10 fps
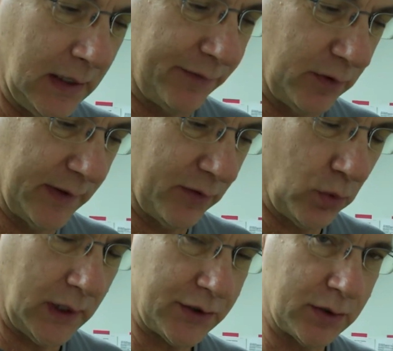If you've ever
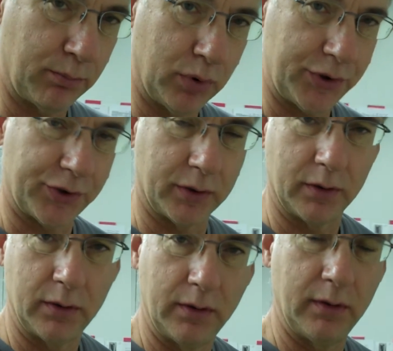watched a
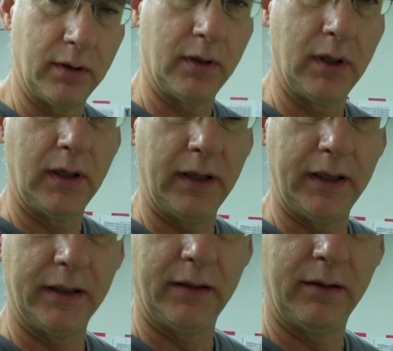butcher
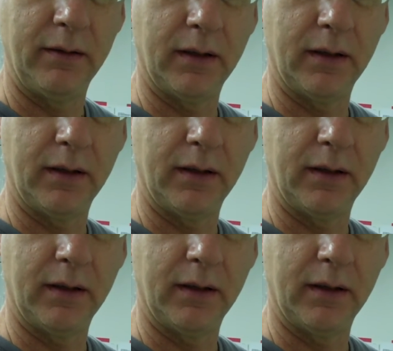in